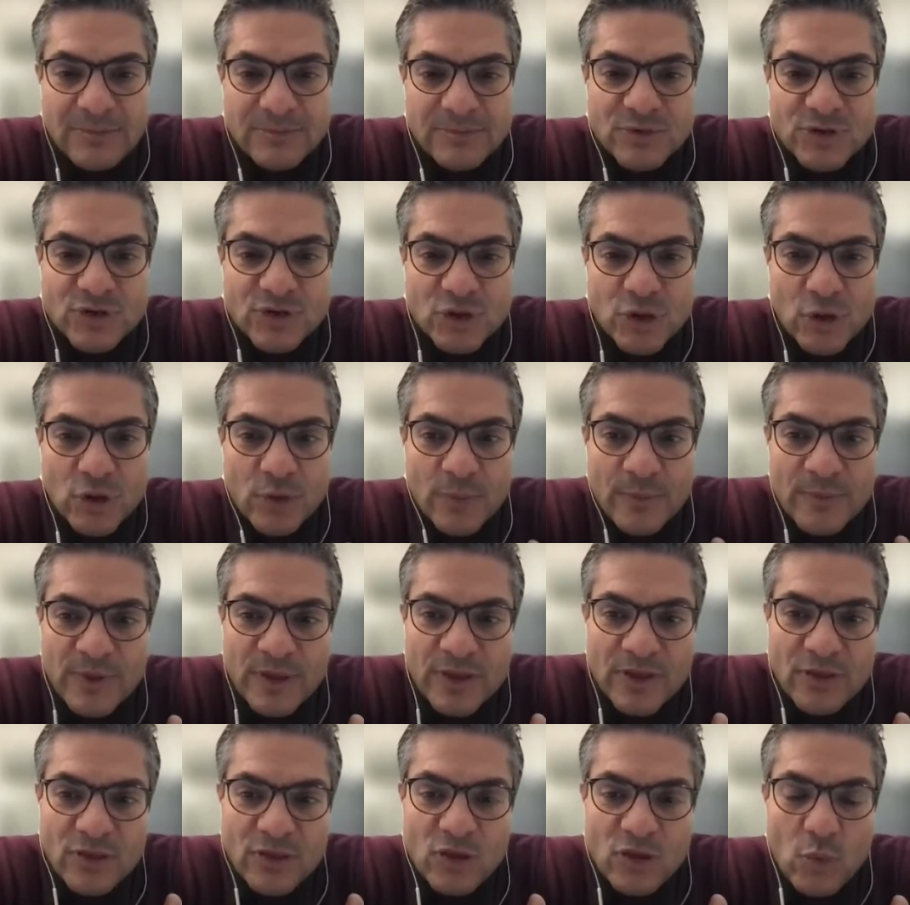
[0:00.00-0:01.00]
So
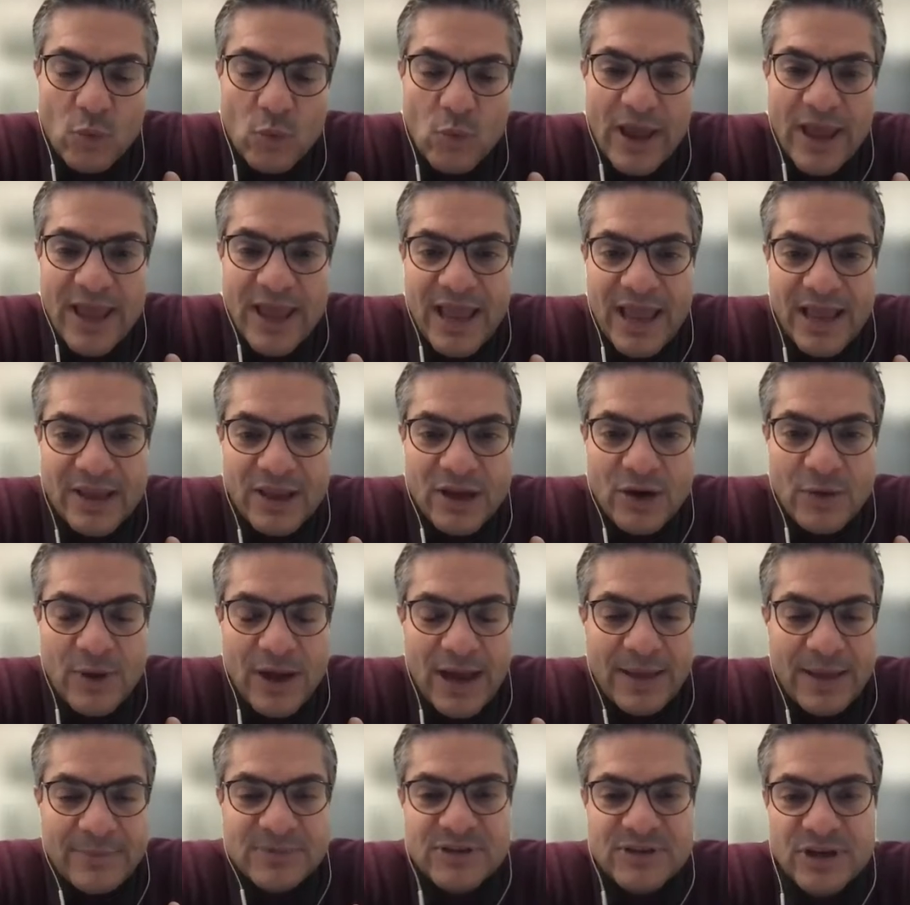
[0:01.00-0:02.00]
the way
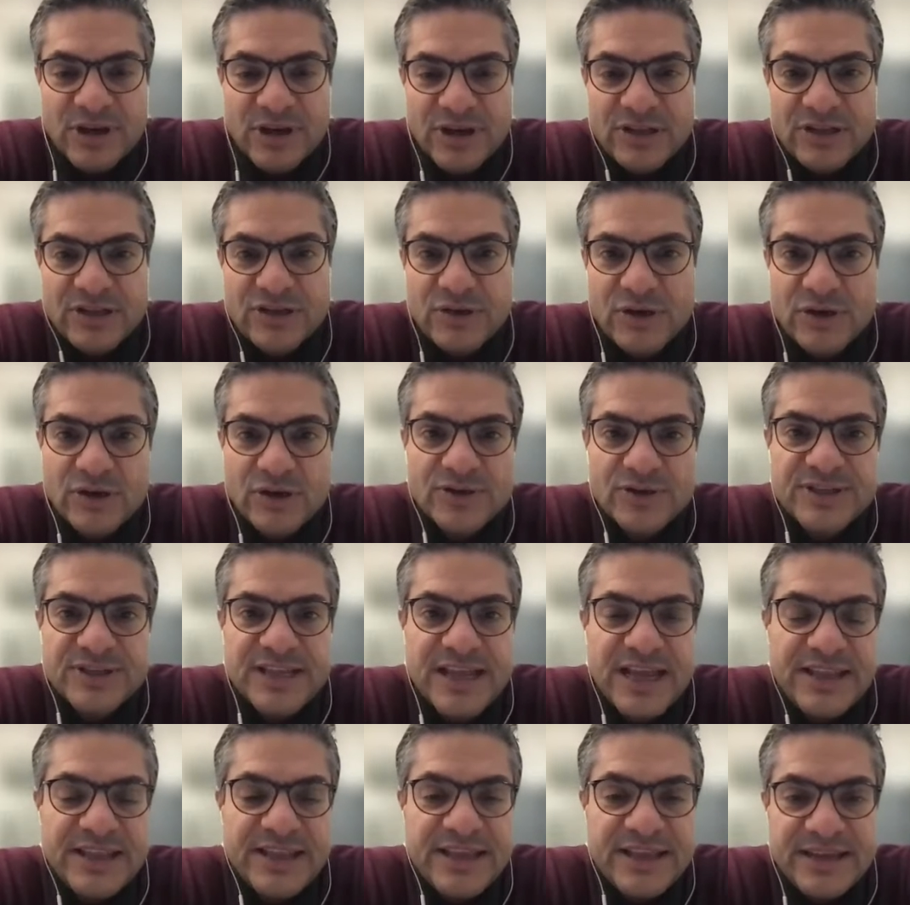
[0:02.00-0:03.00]
I'm starting to
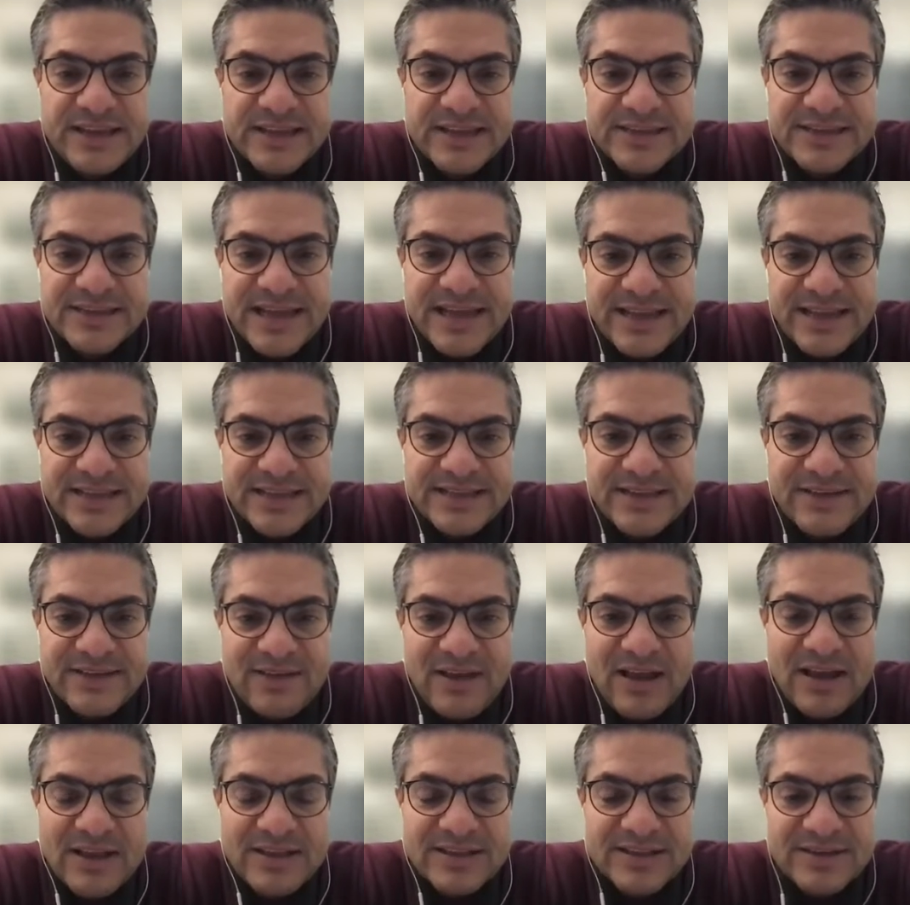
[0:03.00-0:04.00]
understand it is that
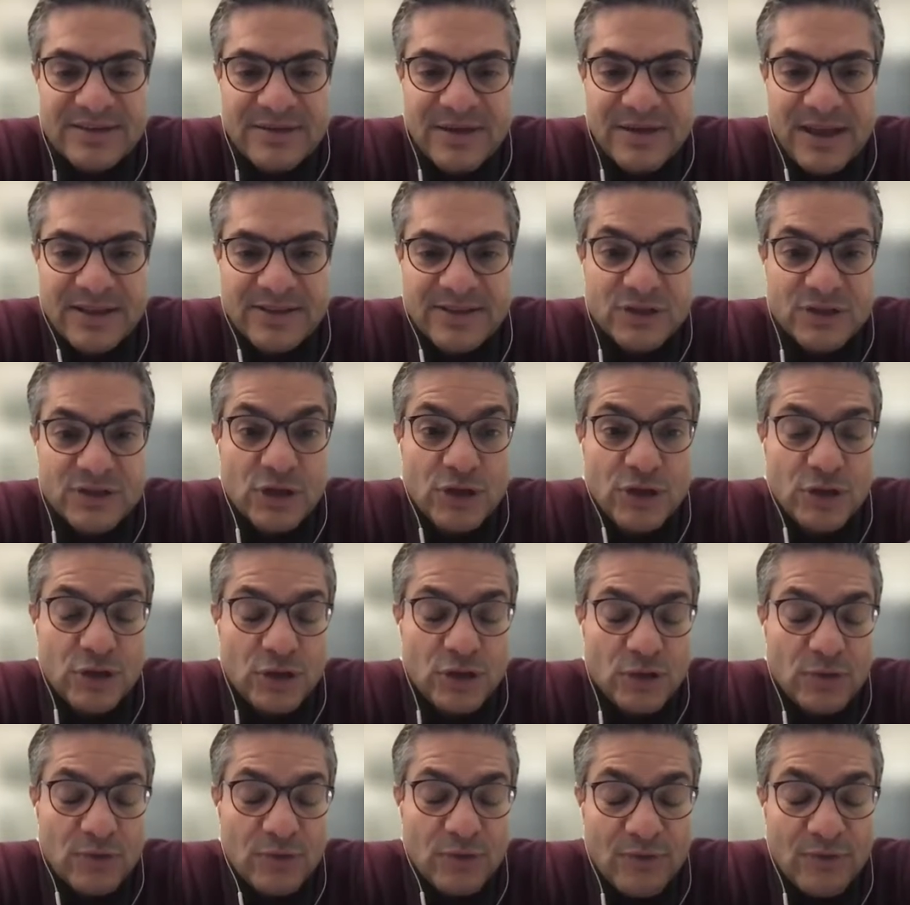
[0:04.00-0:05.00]
it's a
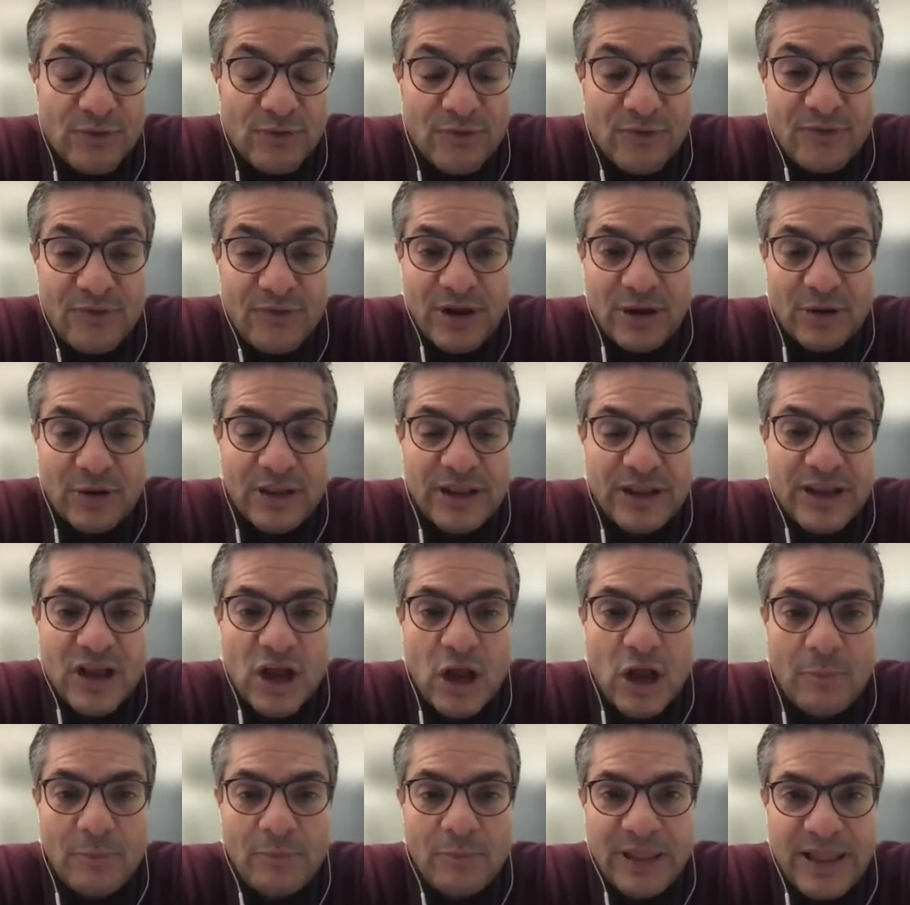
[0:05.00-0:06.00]
fairly
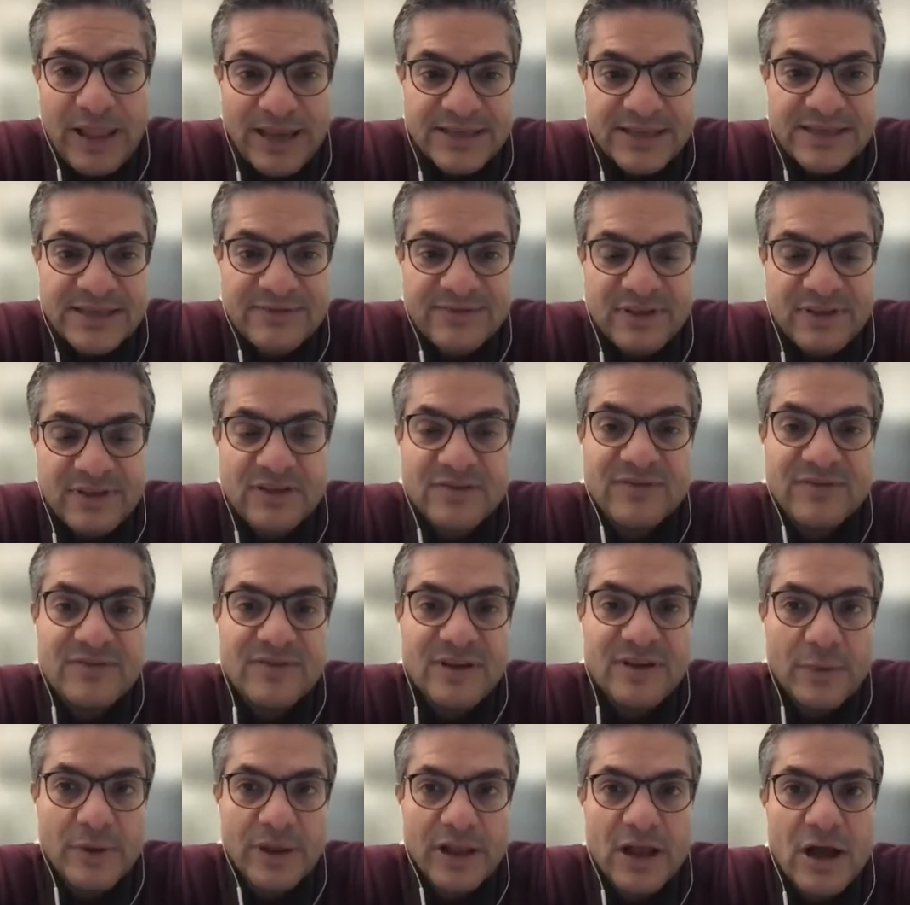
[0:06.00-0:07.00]
complex, if not
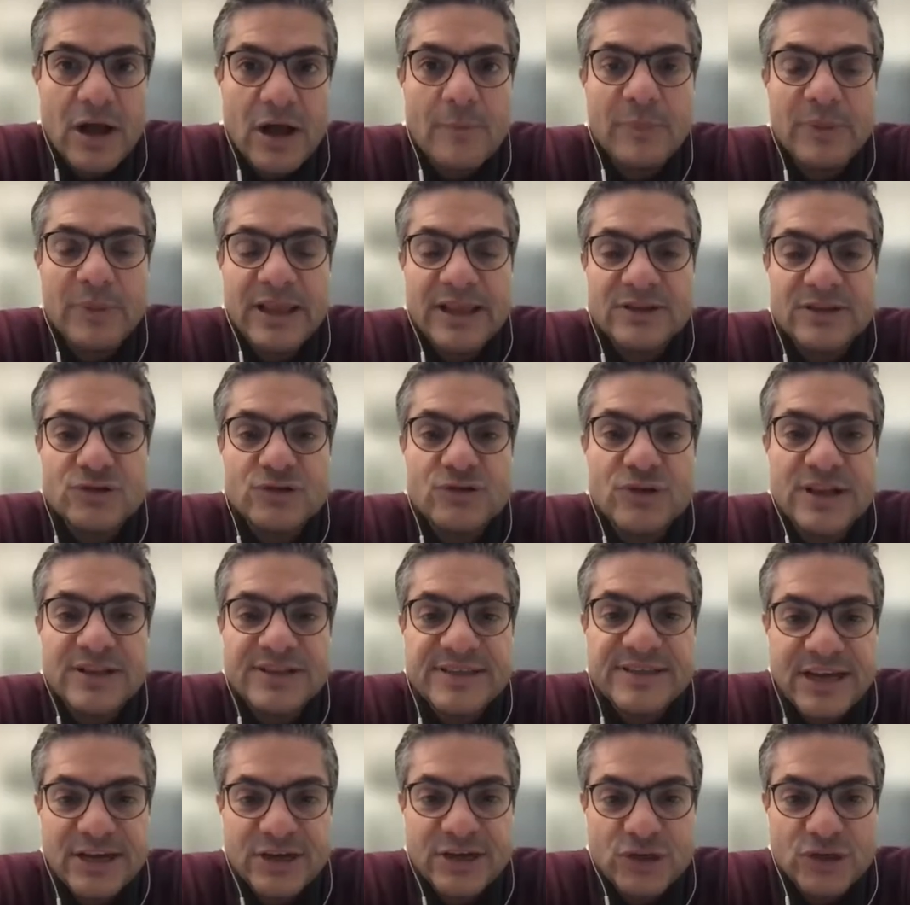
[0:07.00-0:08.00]
very complex
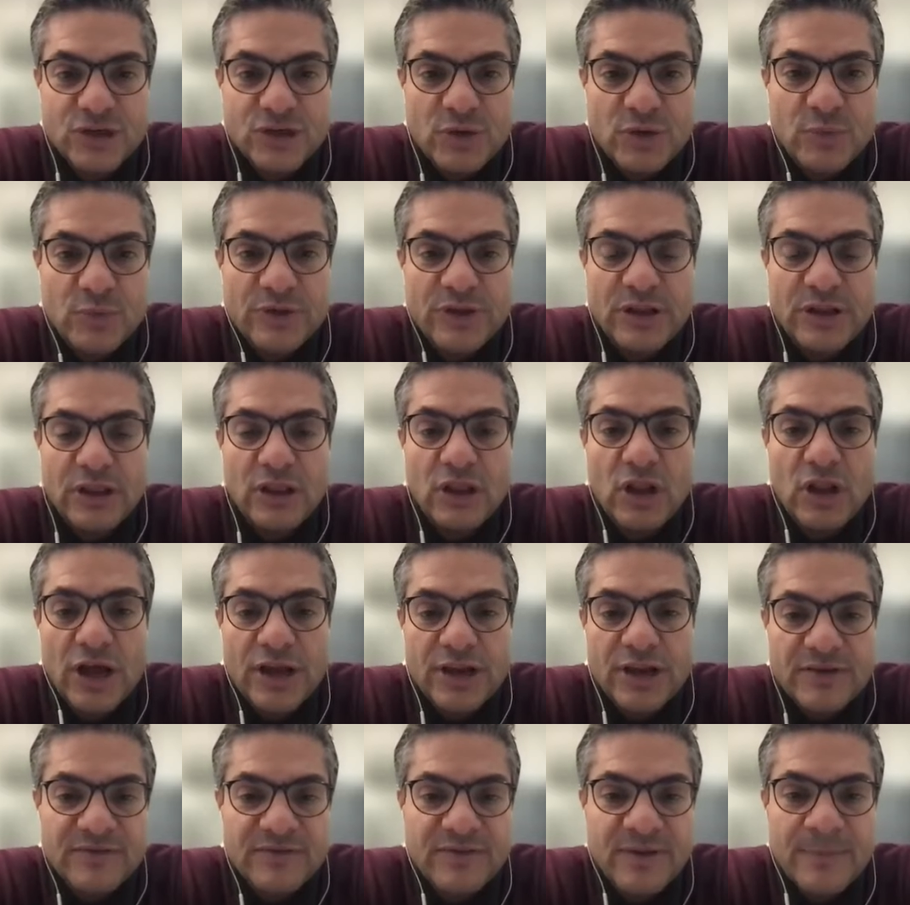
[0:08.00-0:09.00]
transaction with a lot
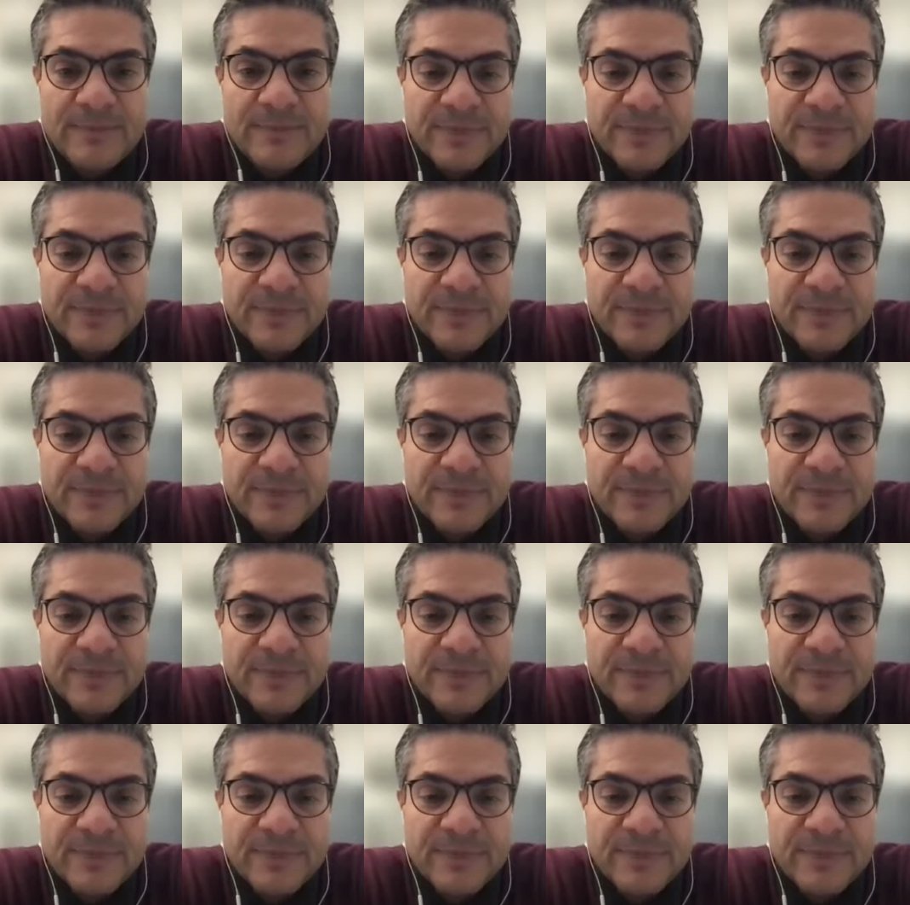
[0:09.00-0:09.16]
of